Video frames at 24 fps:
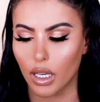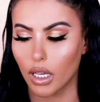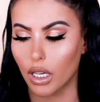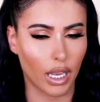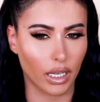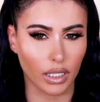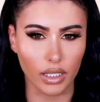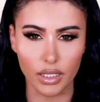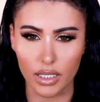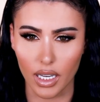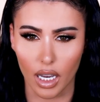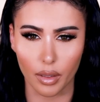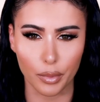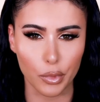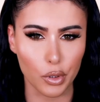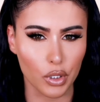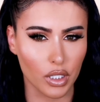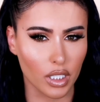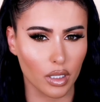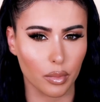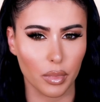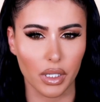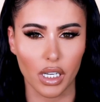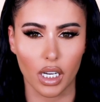Anytime you
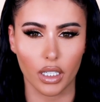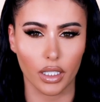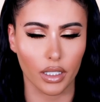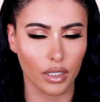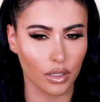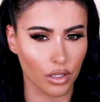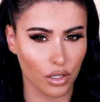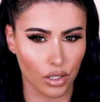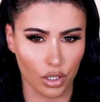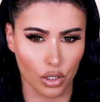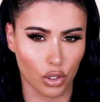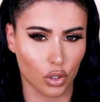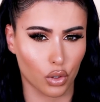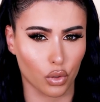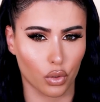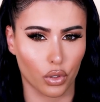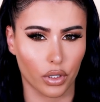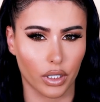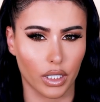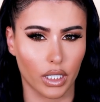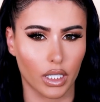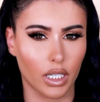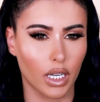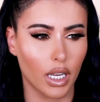see me on Insta
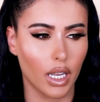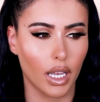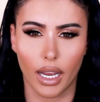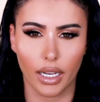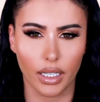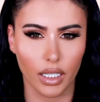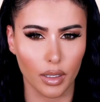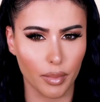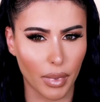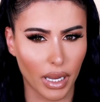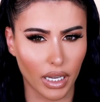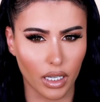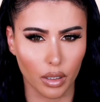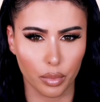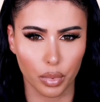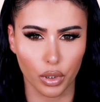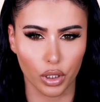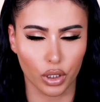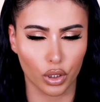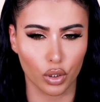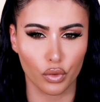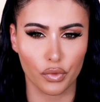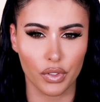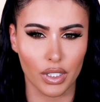story, any makeup
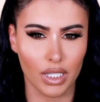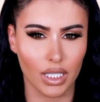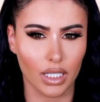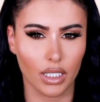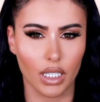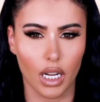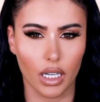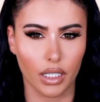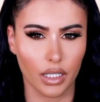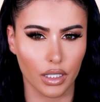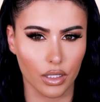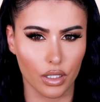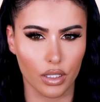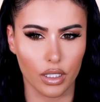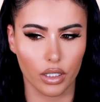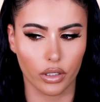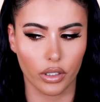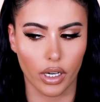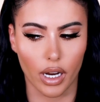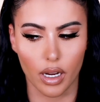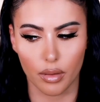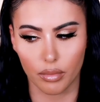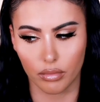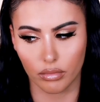look you've seen on
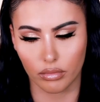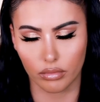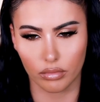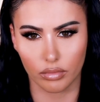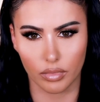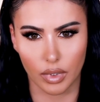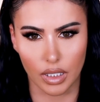Instagram,